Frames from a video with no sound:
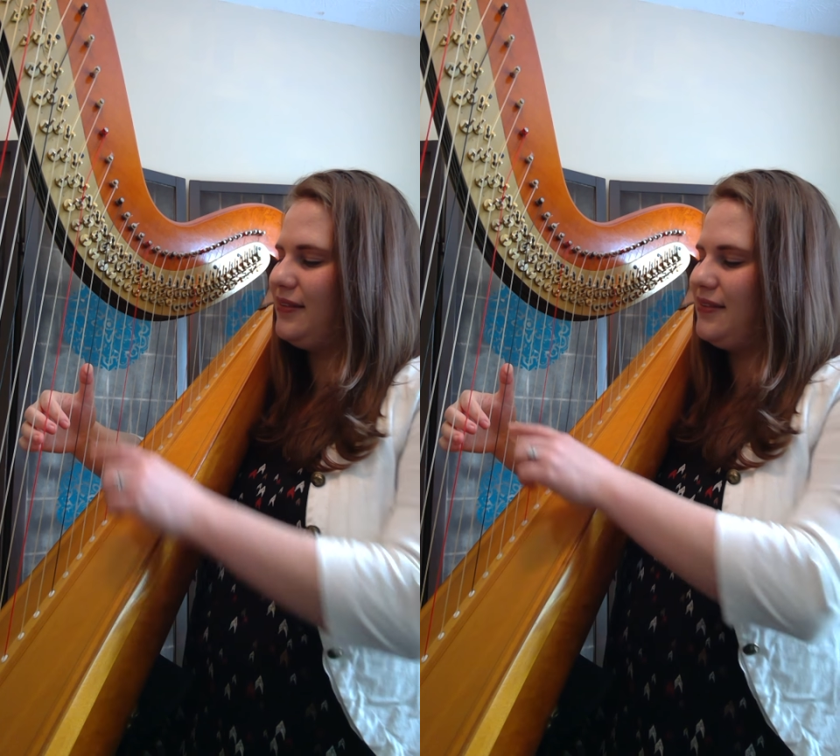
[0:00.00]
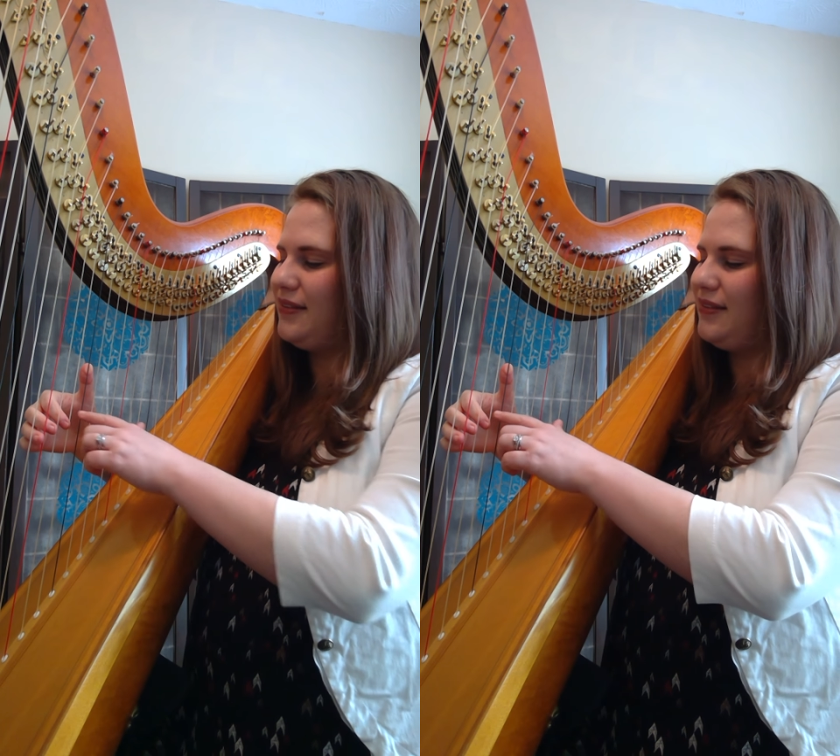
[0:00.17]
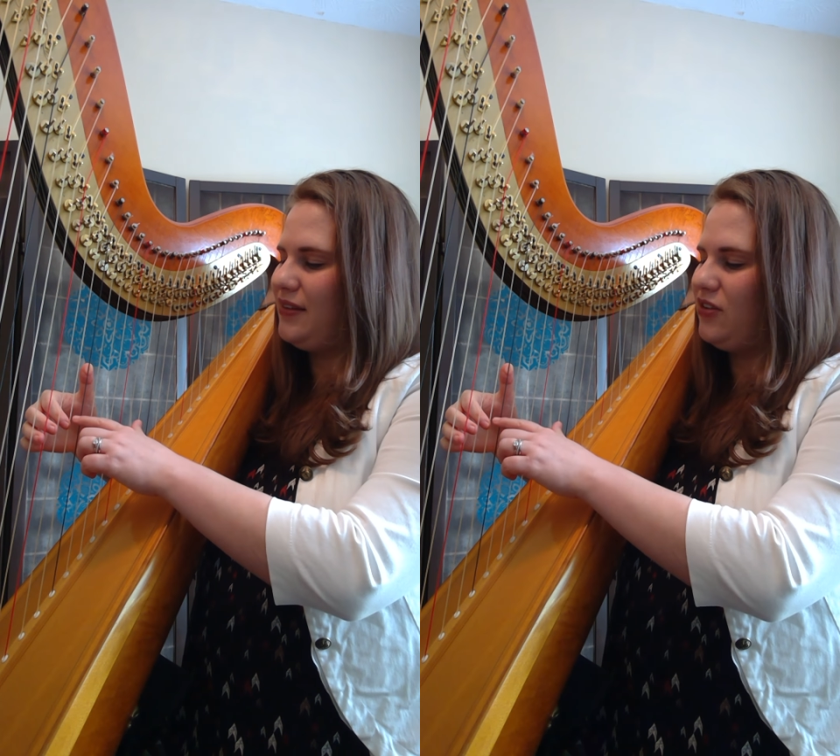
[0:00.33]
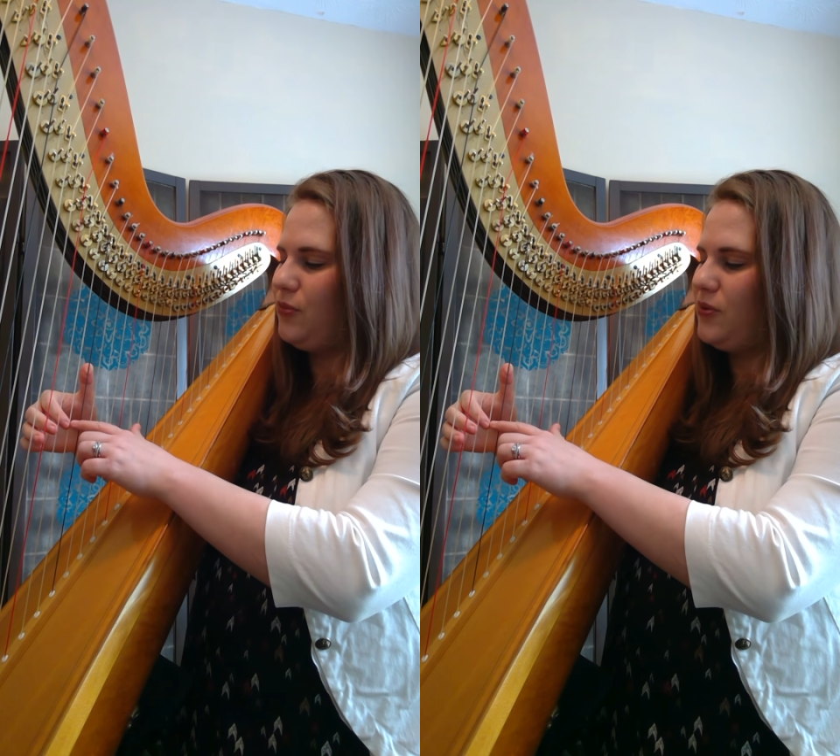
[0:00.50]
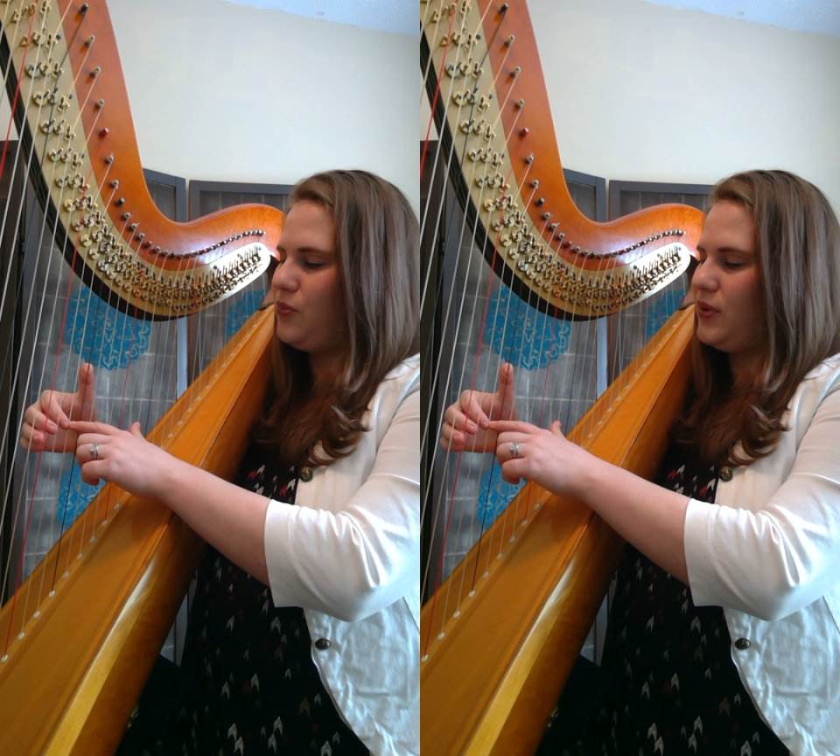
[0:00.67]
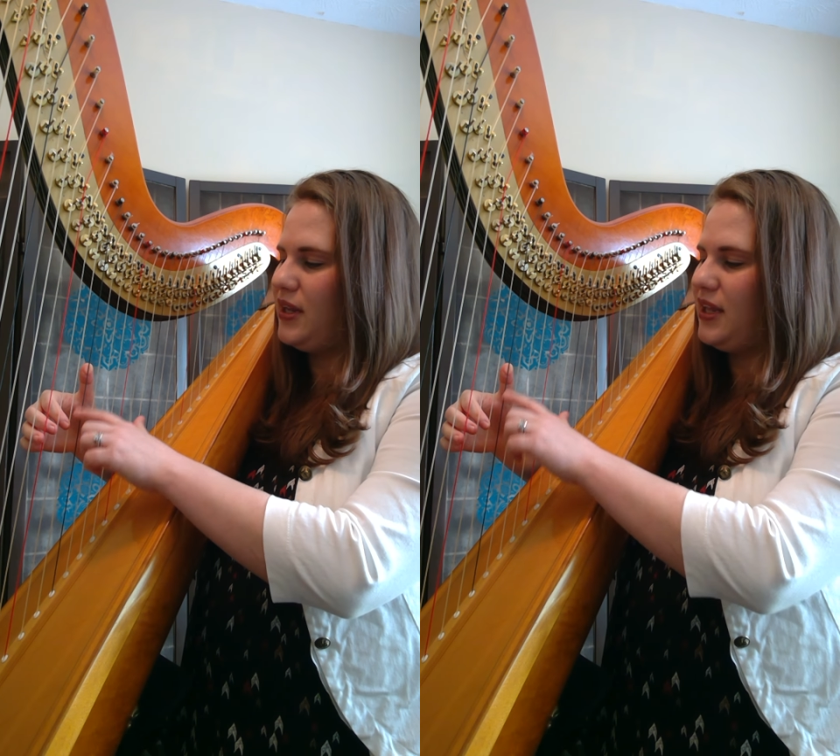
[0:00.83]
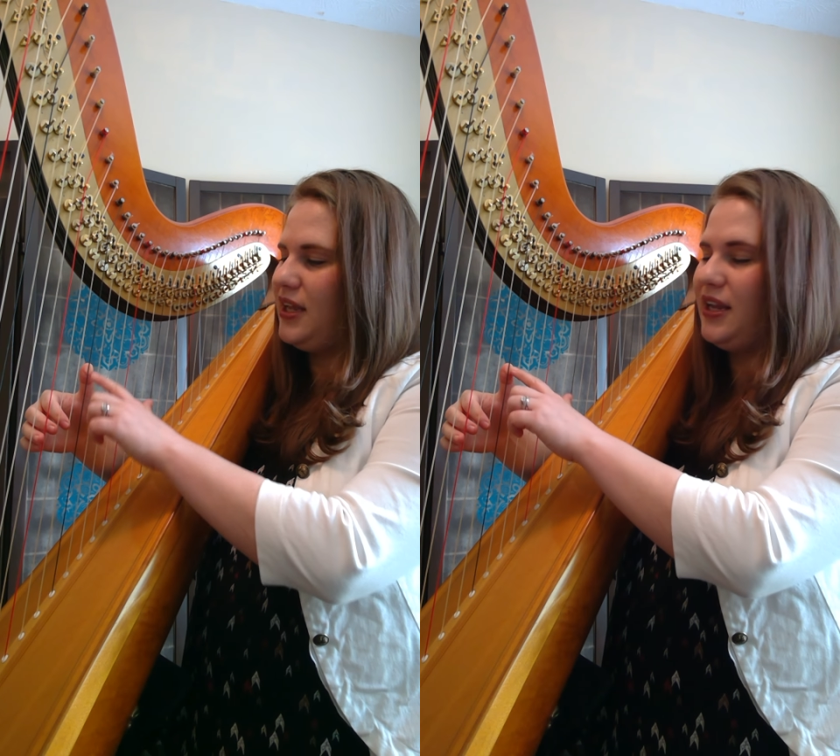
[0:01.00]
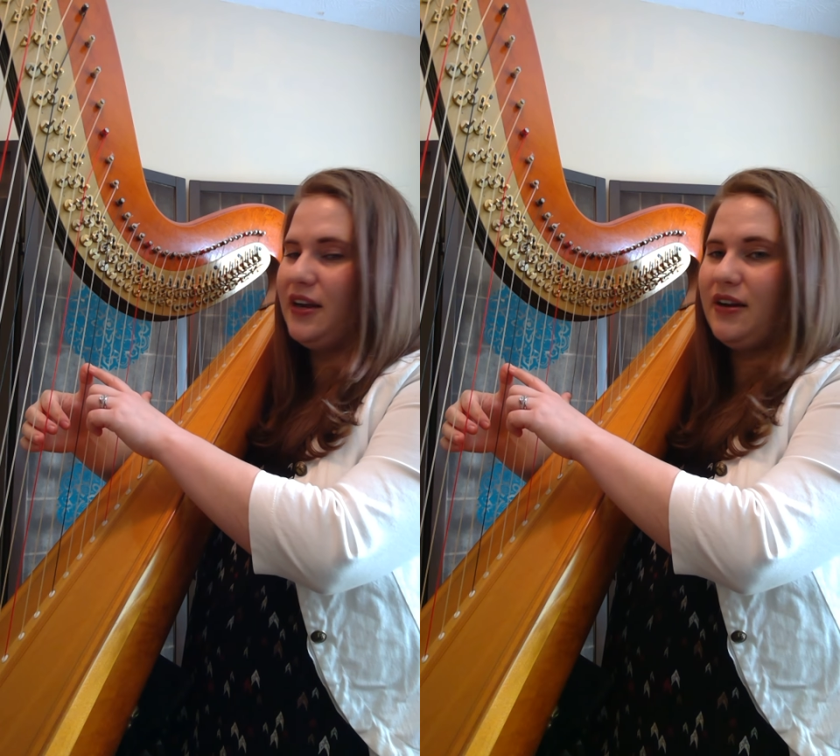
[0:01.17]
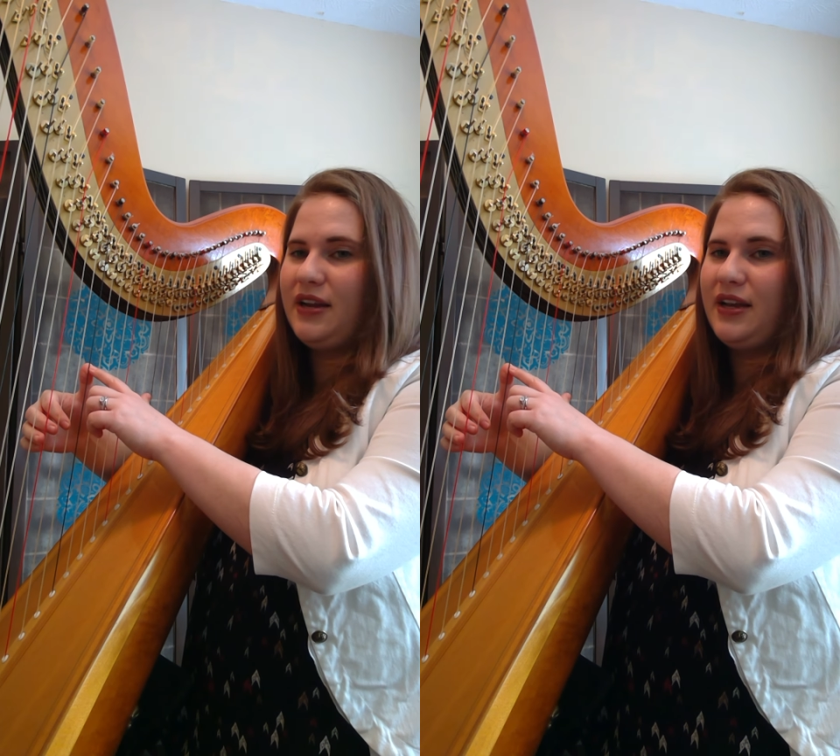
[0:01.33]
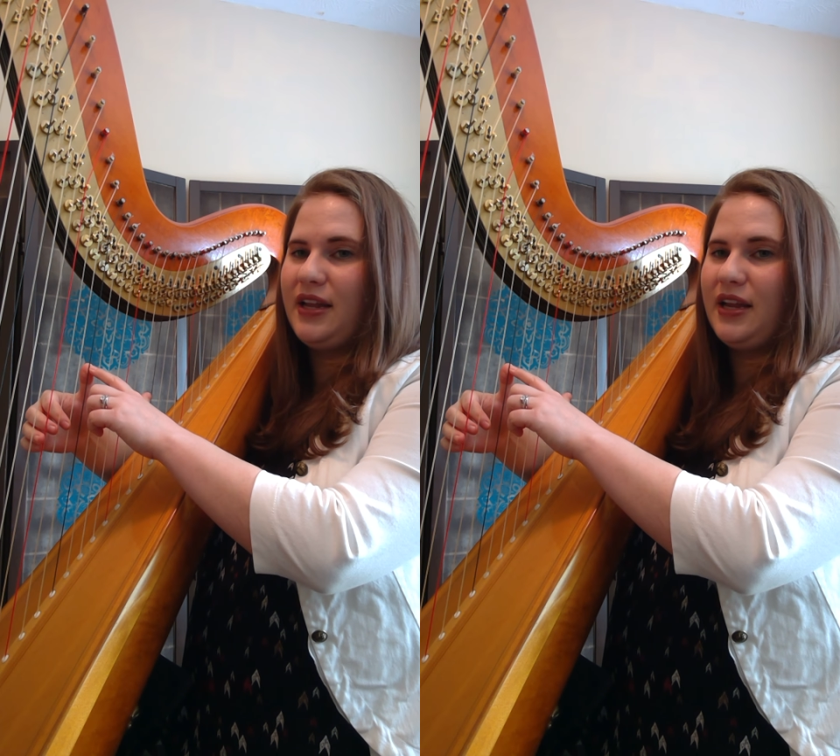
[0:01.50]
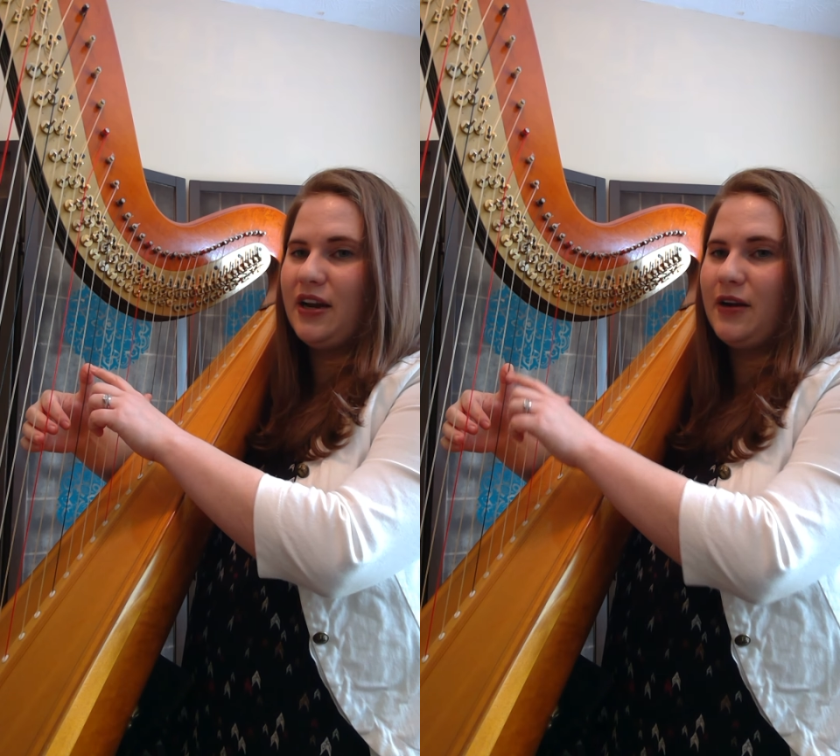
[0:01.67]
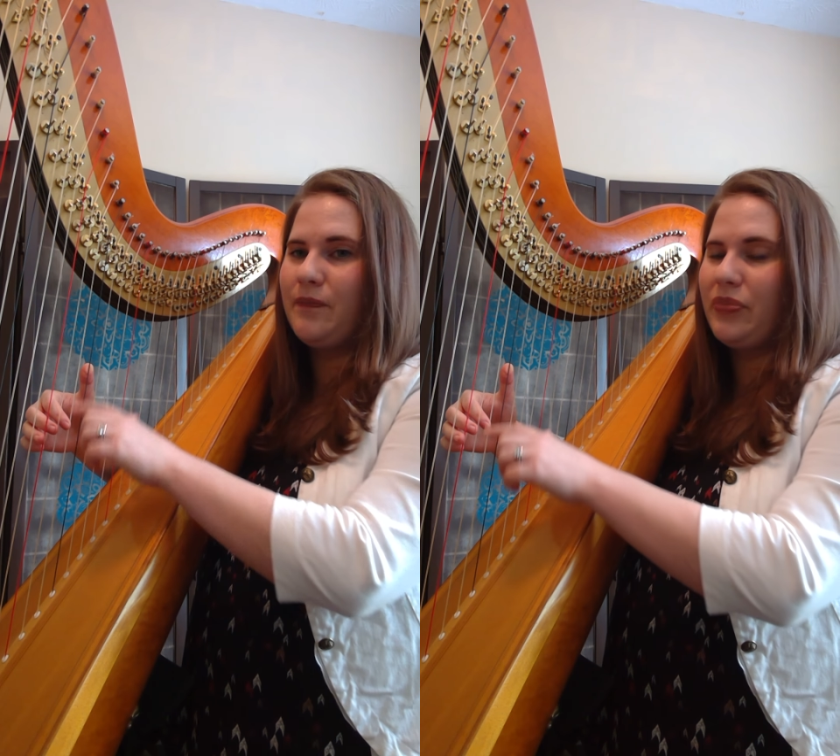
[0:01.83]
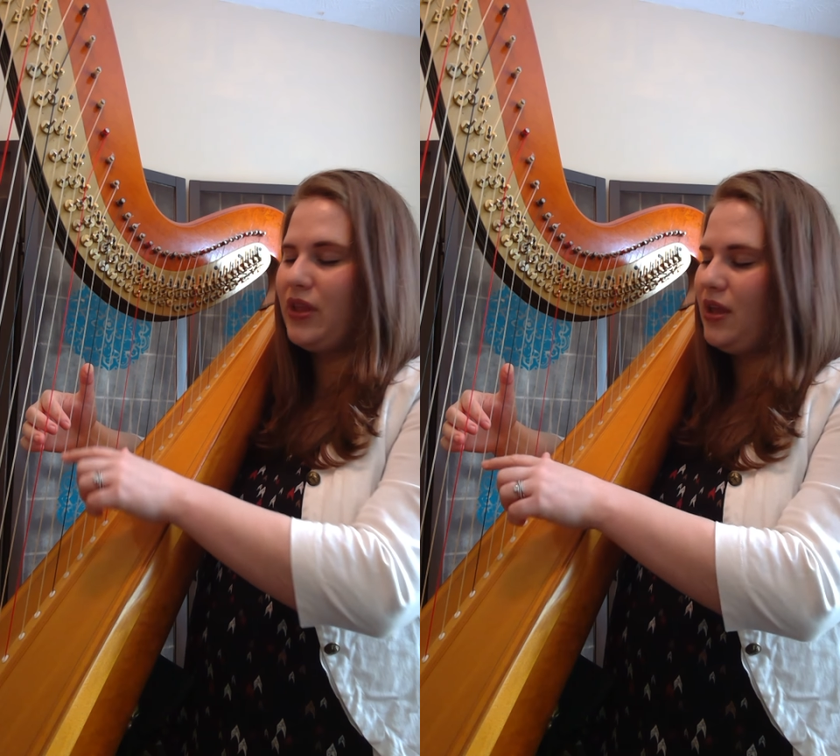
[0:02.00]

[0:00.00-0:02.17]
distance between here and here.